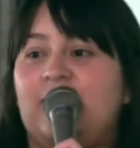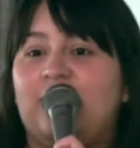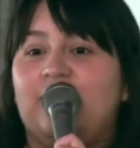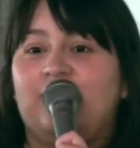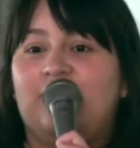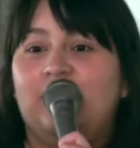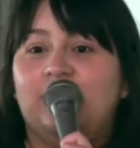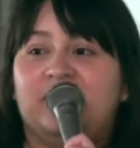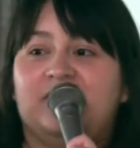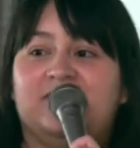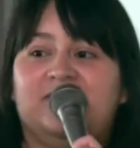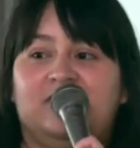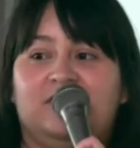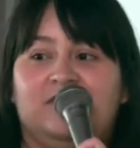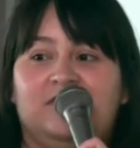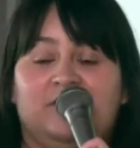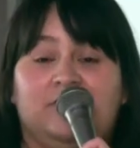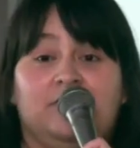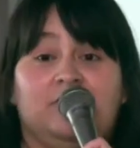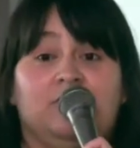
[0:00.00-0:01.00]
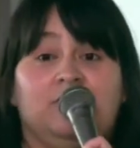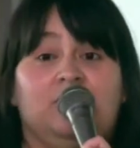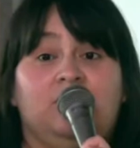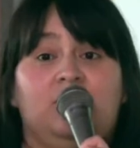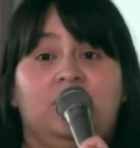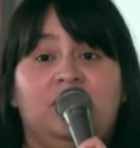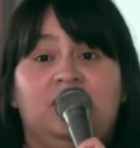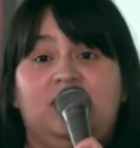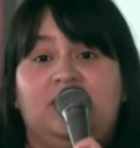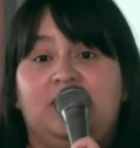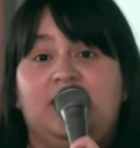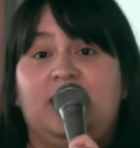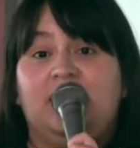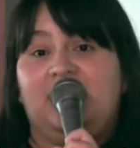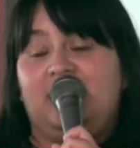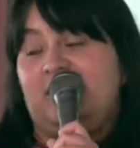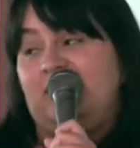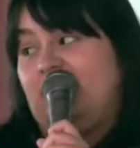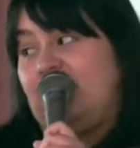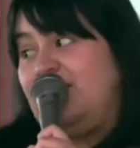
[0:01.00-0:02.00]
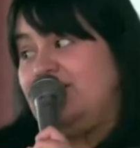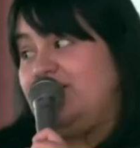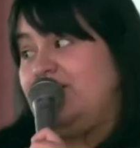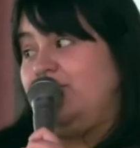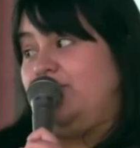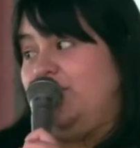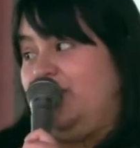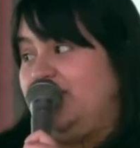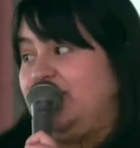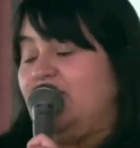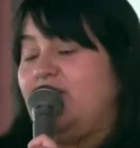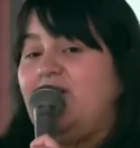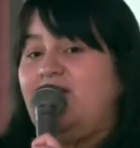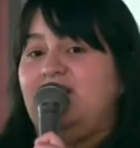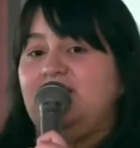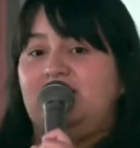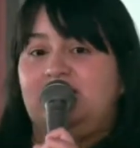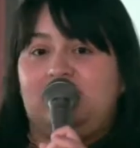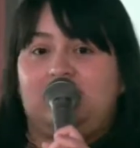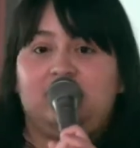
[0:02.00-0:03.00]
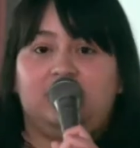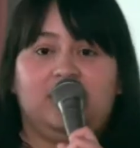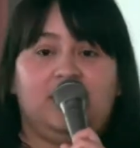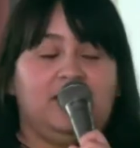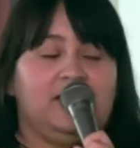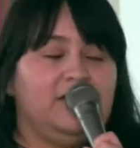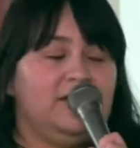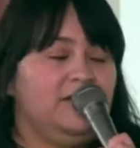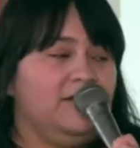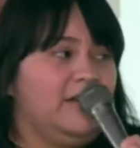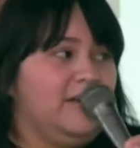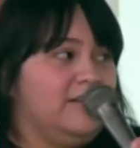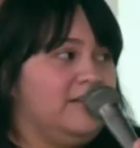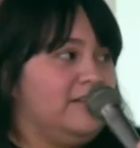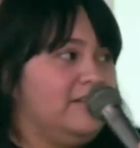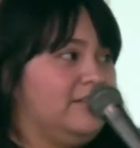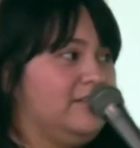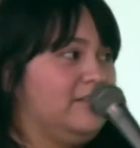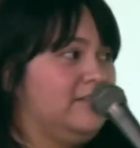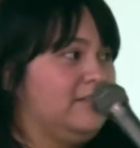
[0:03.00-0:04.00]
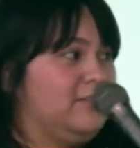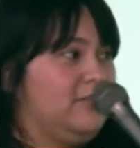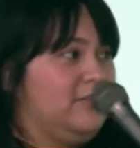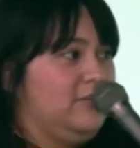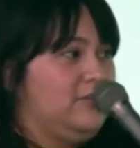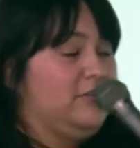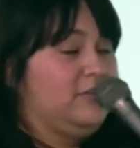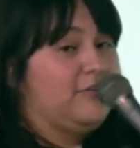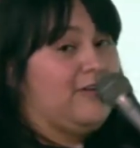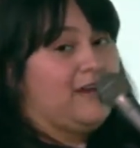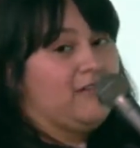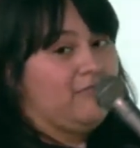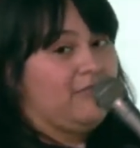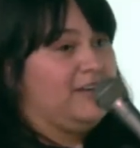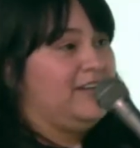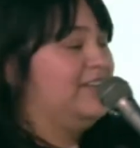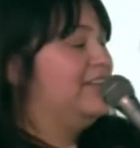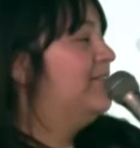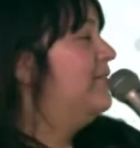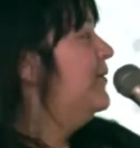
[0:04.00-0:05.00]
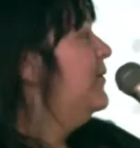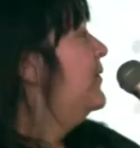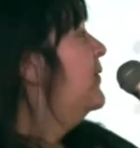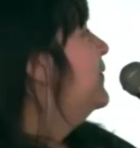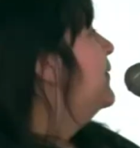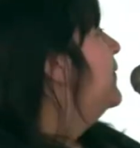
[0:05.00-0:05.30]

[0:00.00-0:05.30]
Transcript: our focus this year is really getting aggressive with the grants and the grant writing.